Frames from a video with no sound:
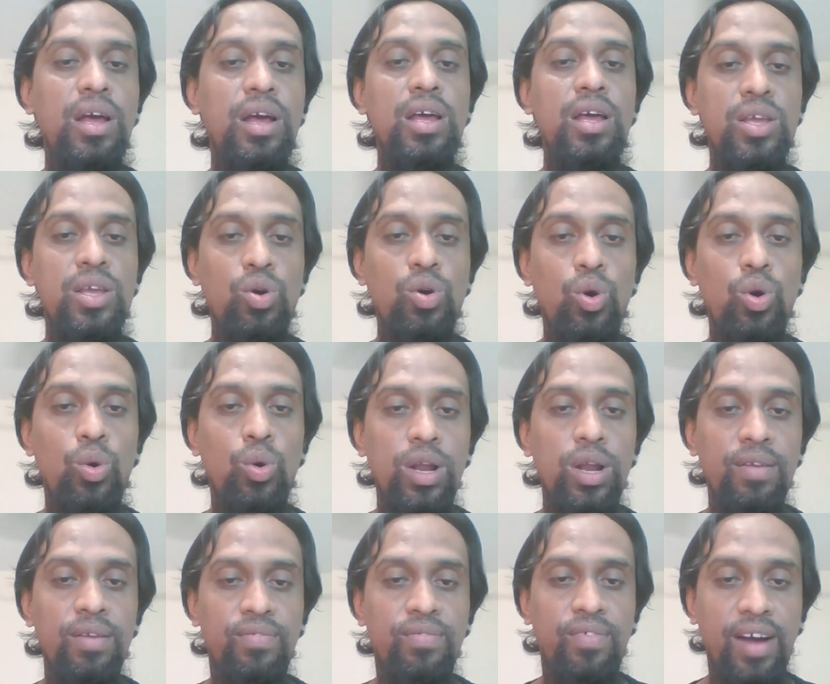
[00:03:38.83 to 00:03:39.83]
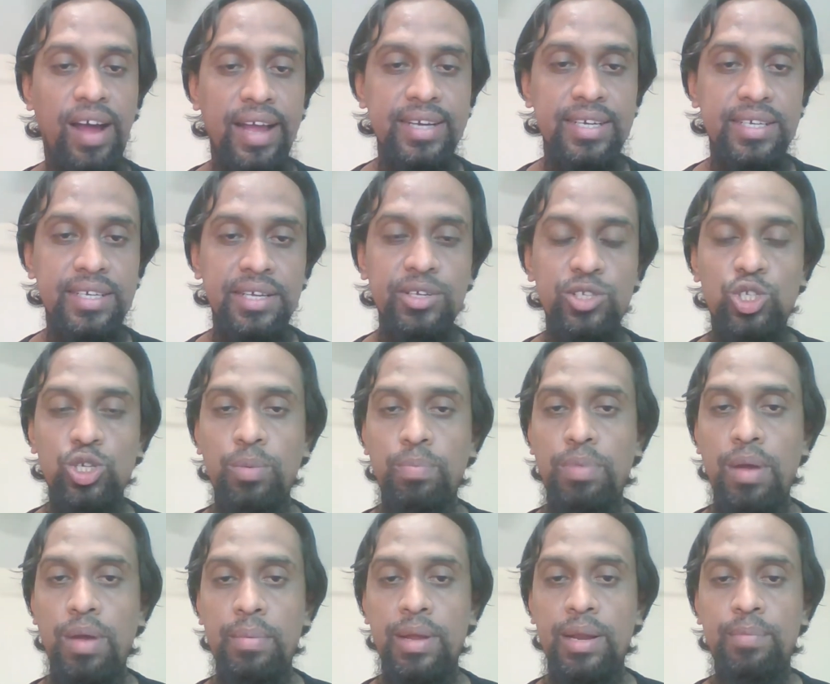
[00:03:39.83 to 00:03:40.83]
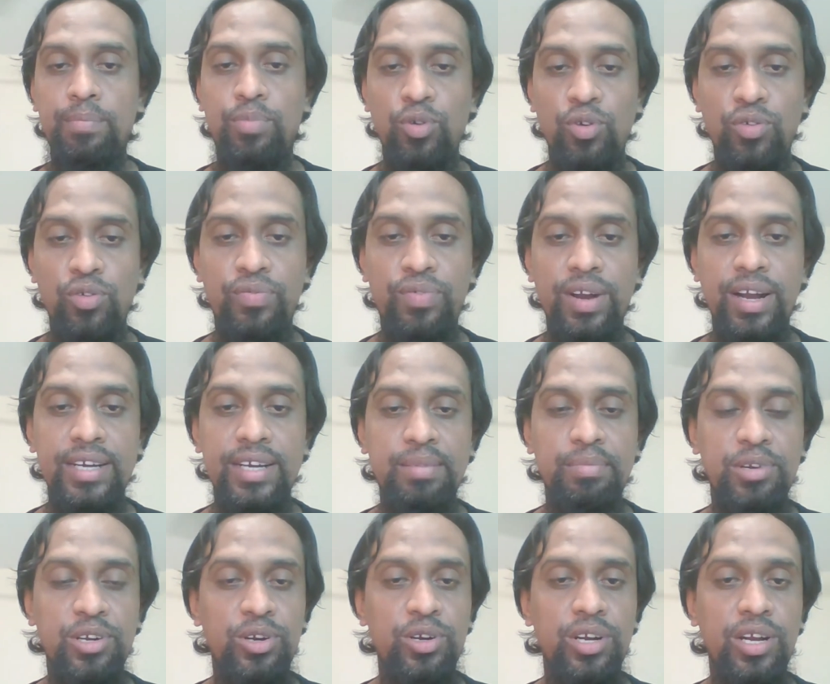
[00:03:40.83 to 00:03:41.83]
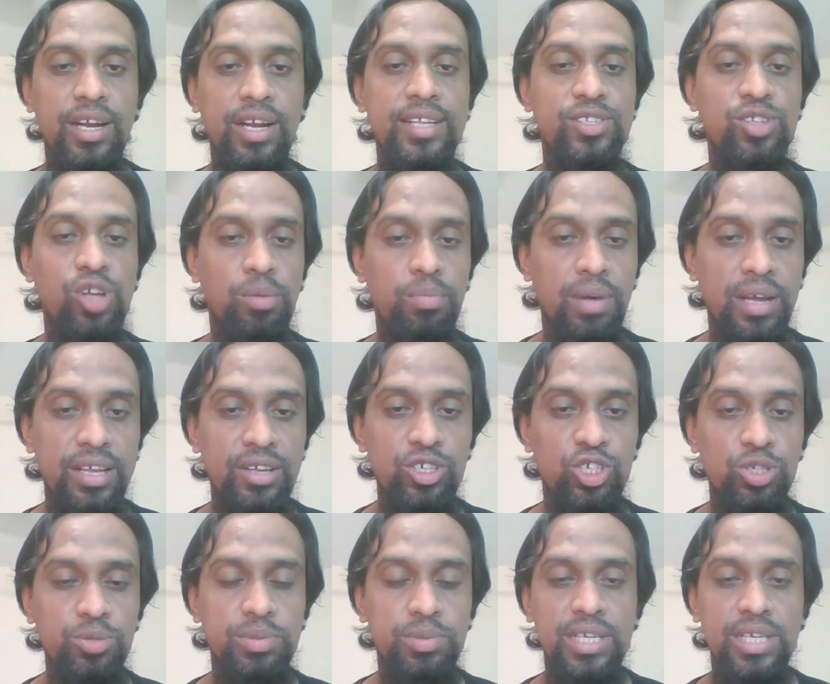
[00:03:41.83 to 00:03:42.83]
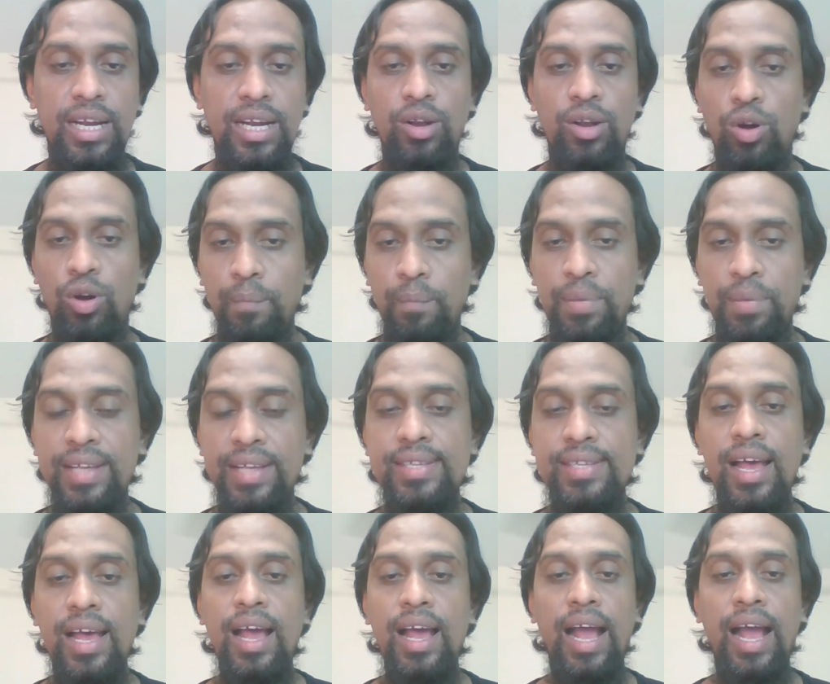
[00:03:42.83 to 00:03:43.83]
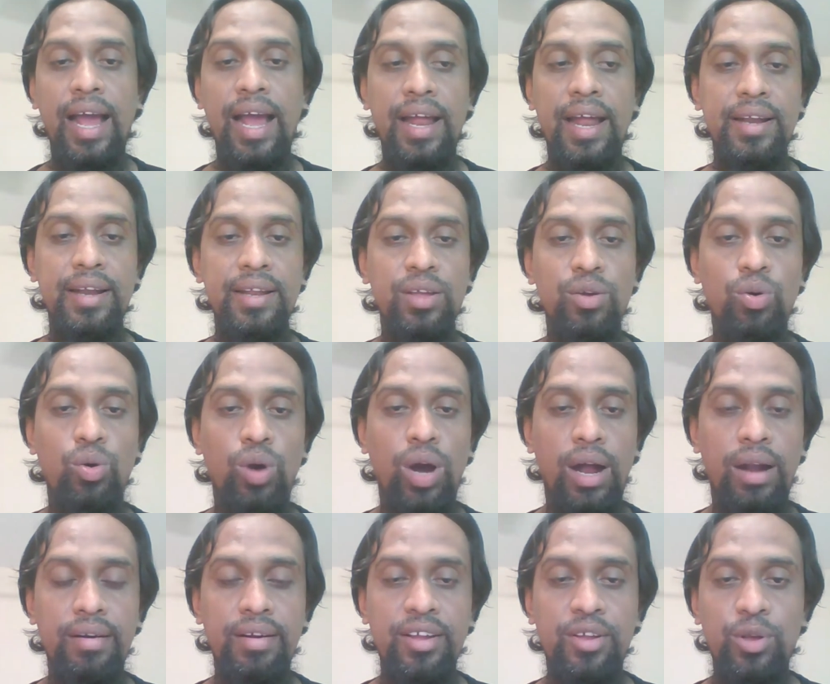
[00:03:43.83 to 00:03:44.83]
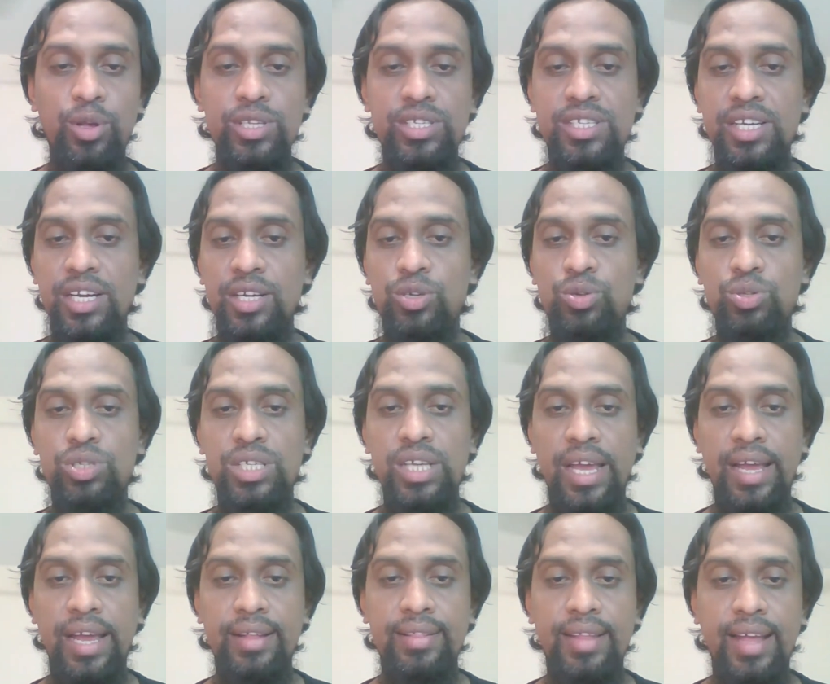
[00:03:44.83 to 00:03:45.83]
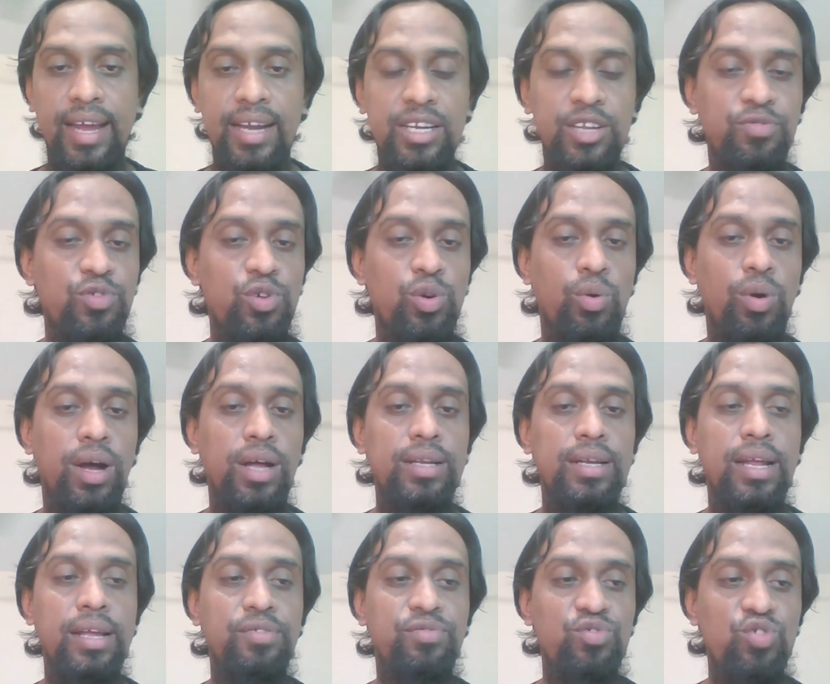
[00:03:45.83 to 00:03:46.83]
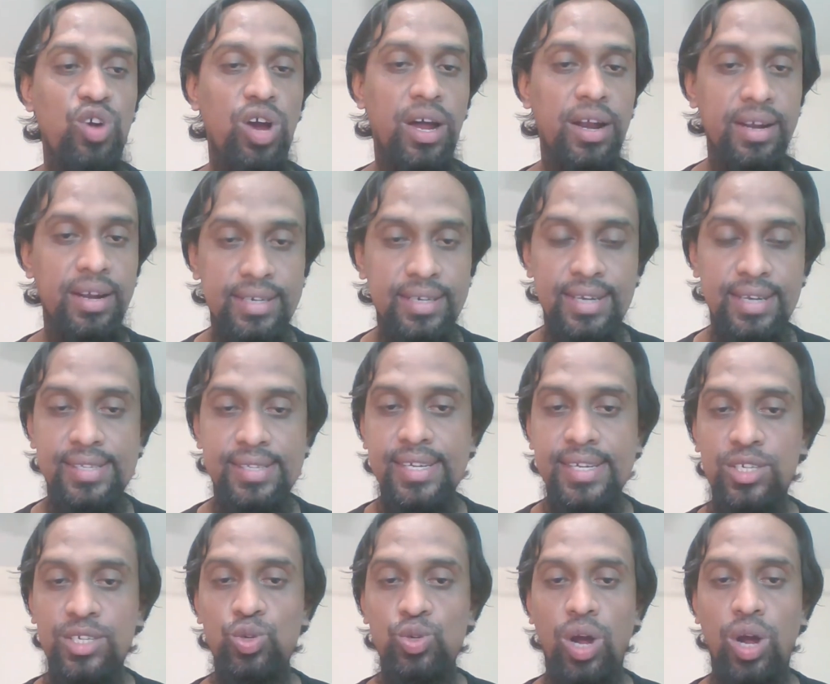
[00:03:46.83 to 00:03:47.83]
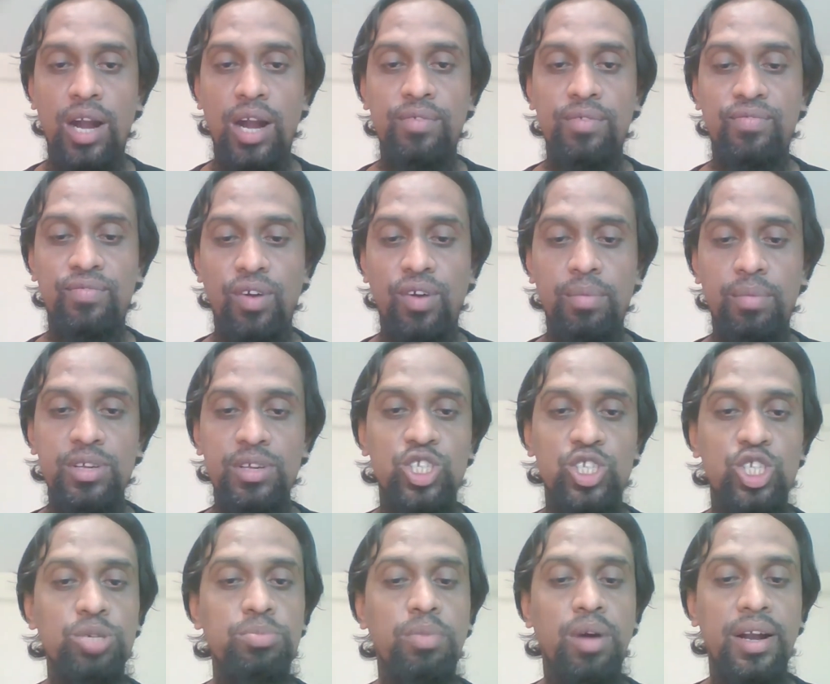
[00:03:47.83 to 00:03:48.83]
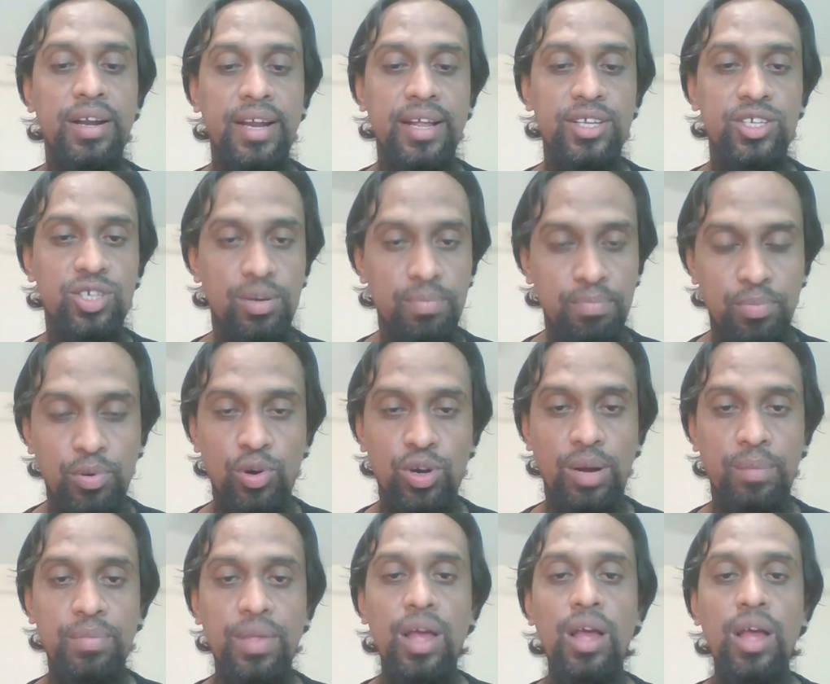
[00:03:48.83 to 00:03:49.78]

You will find YouTube payment proof related video tutorials on my YouTube channel homepage, and you are requested to check that if you want, if you are interested to earn from YouTube monetization program.